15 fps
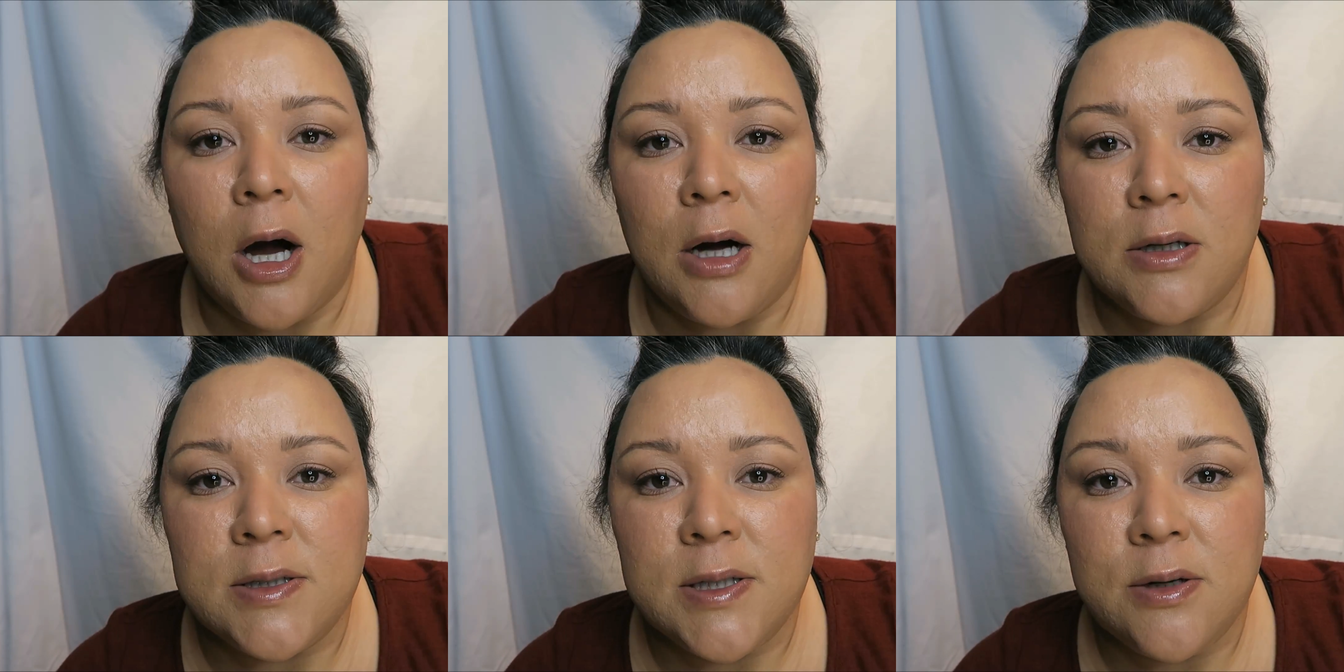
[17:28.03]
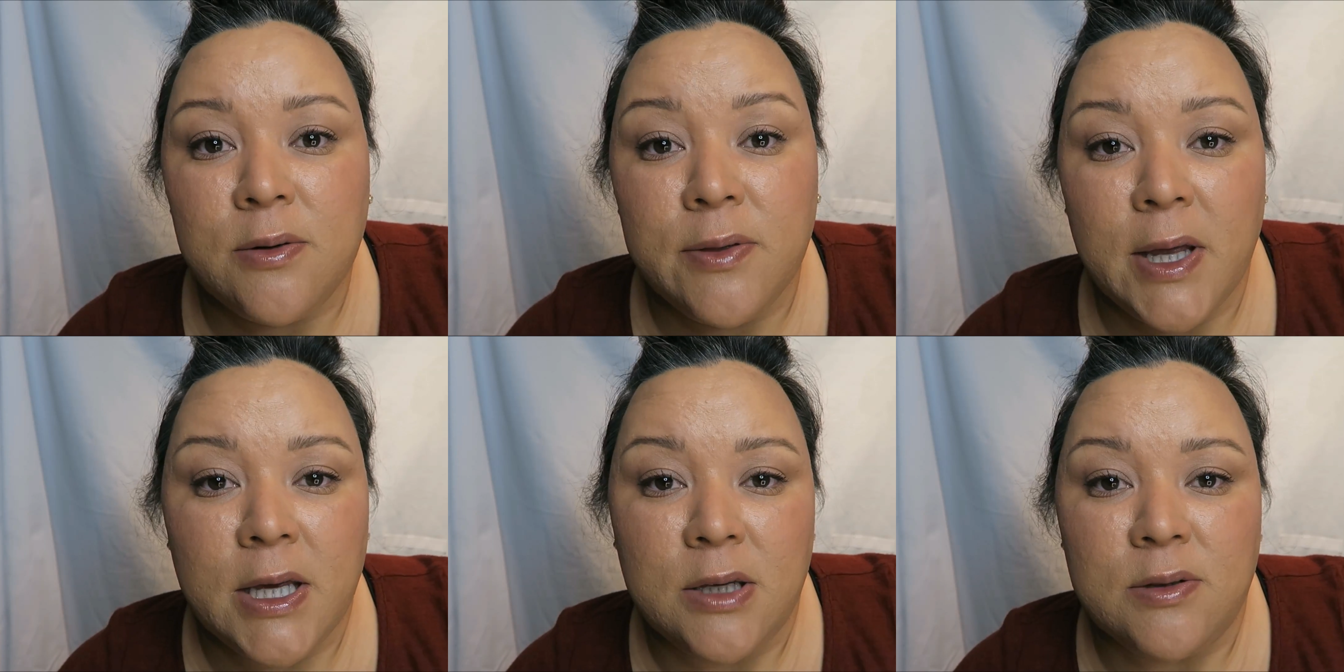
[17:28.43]

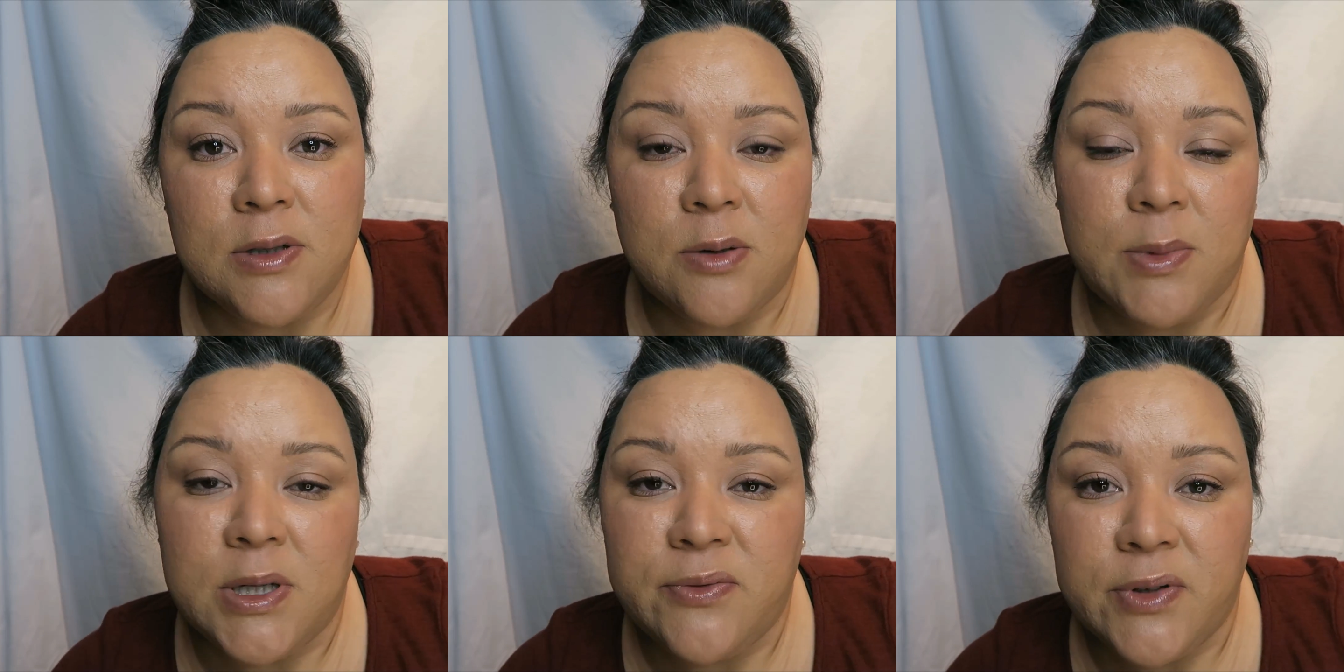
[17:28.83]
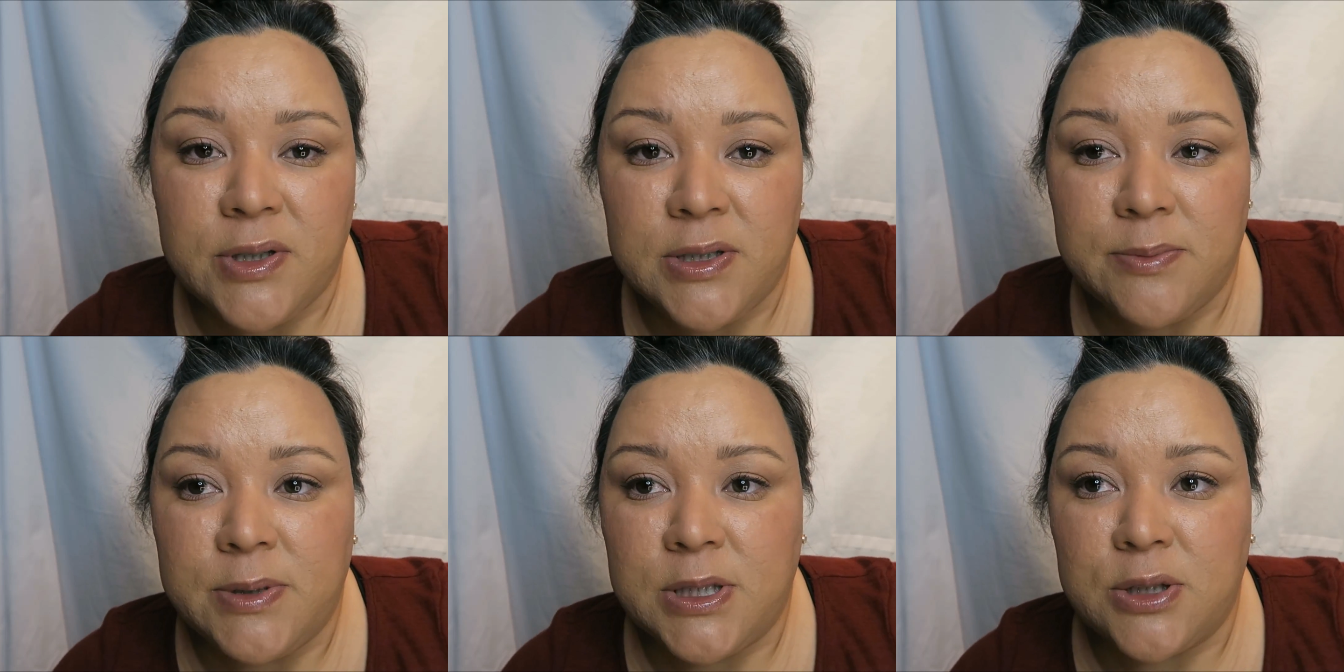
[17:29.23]
Also, thank you so much for
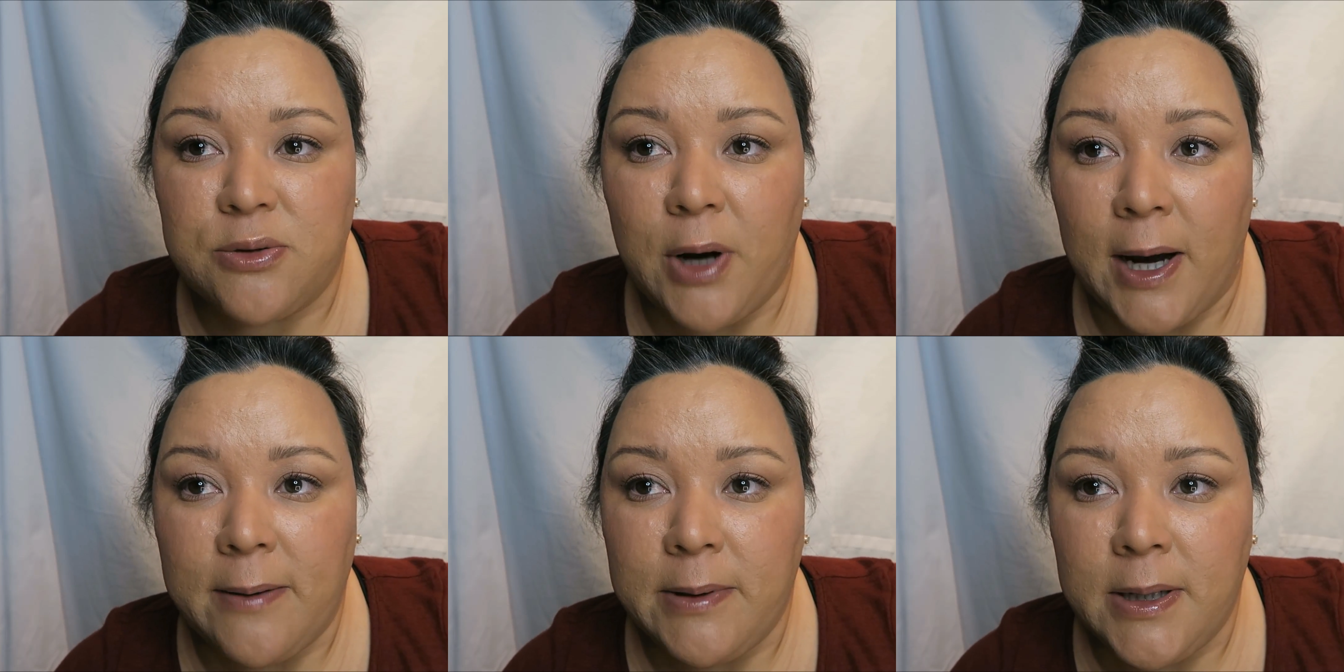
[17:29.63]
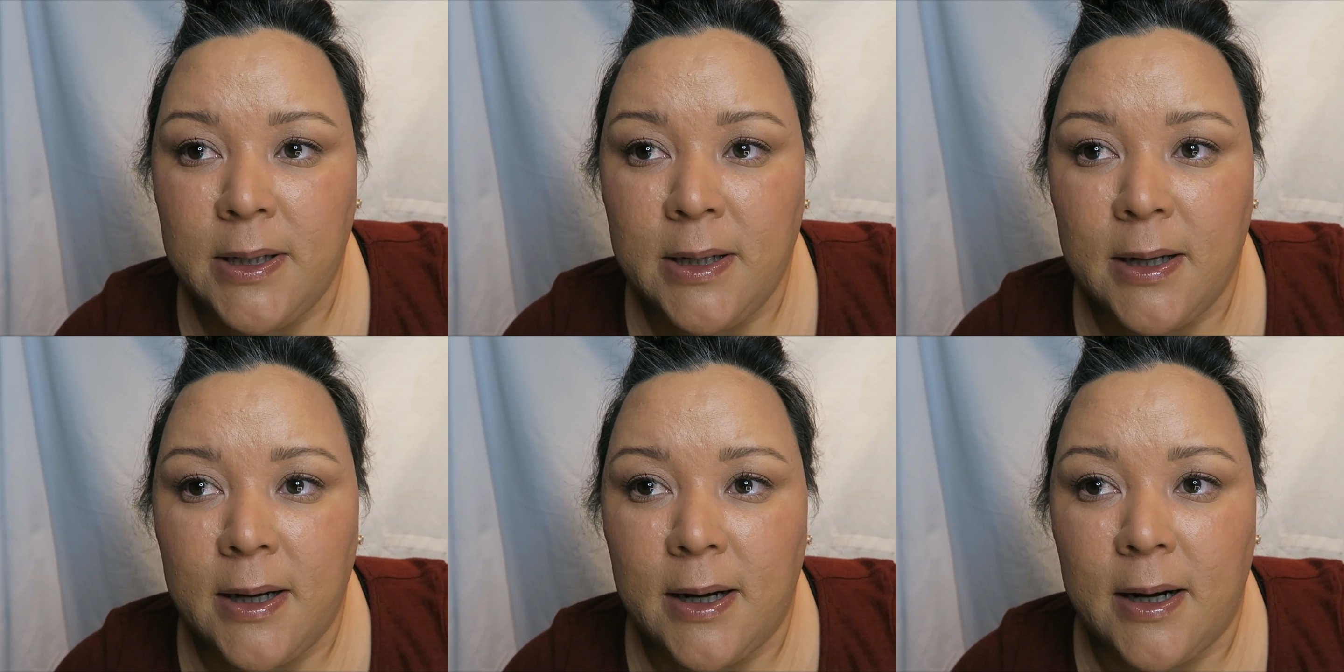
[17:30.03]

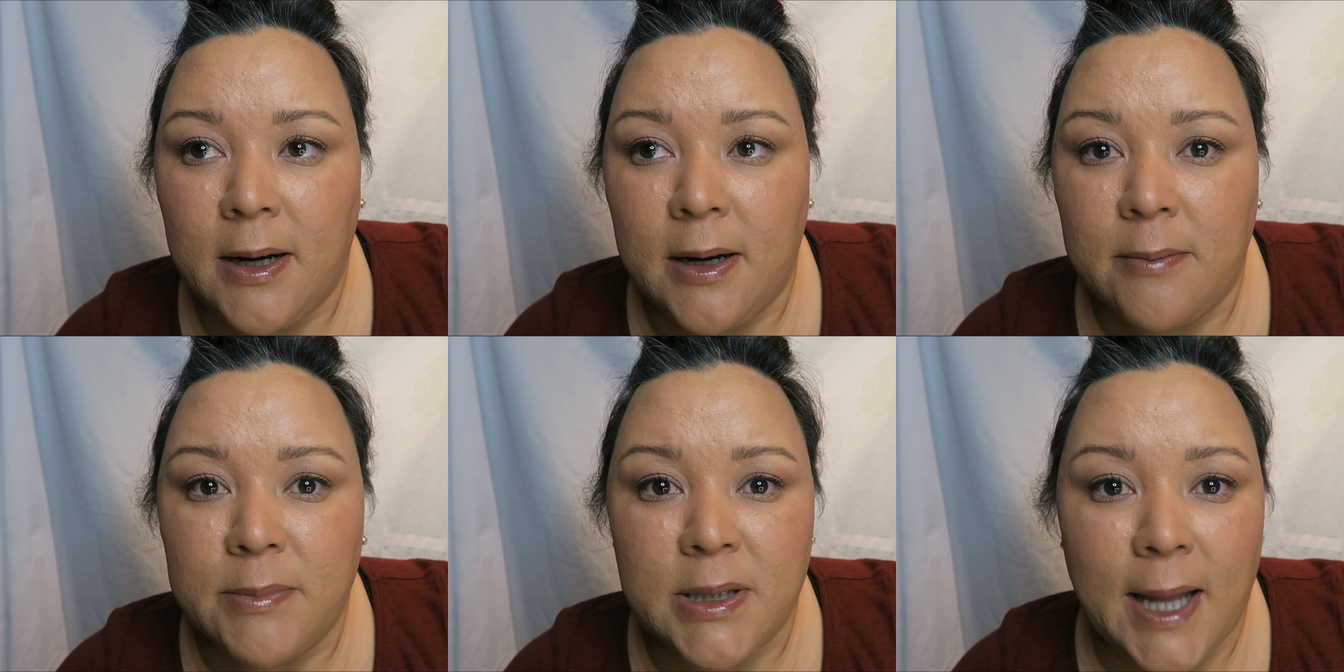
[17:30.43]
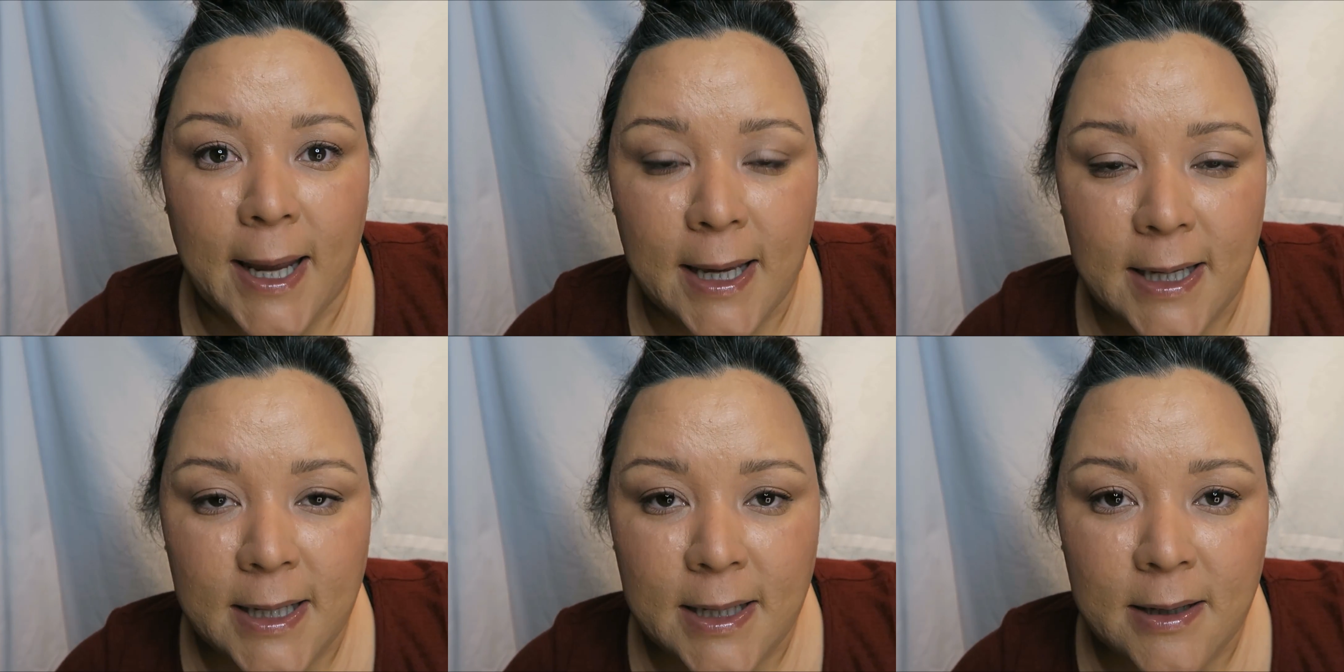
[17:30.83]
subscribing,
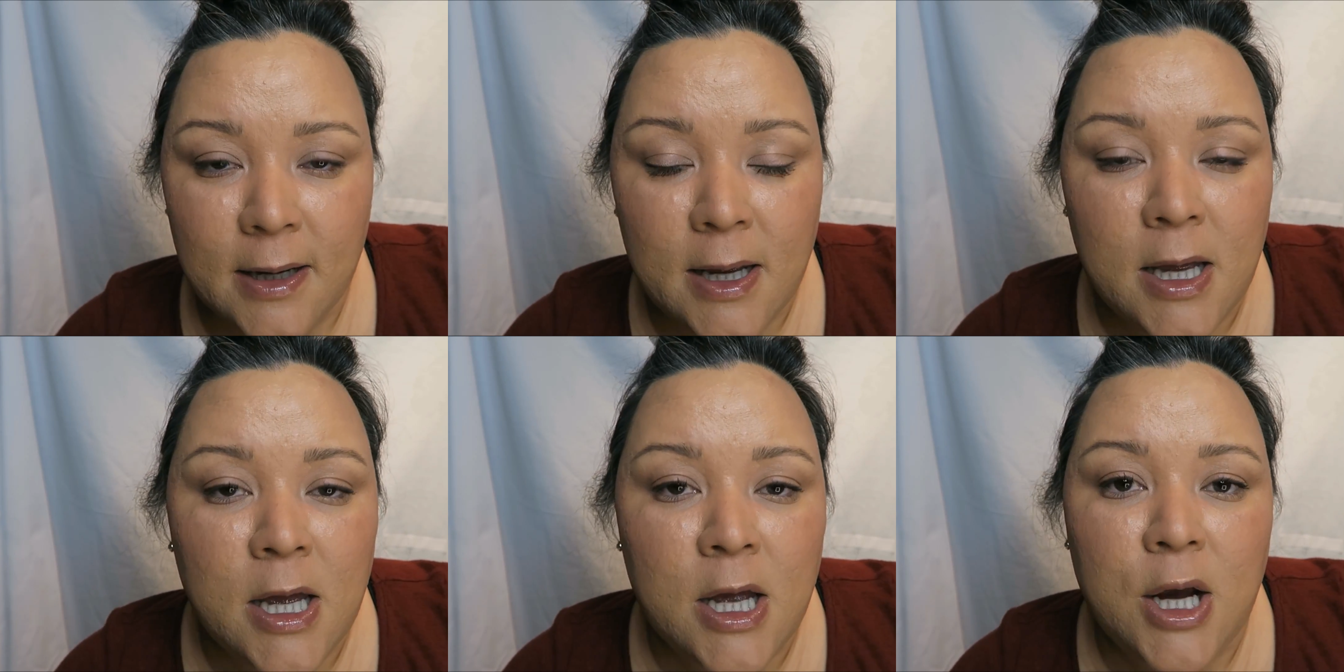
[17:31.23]
liking,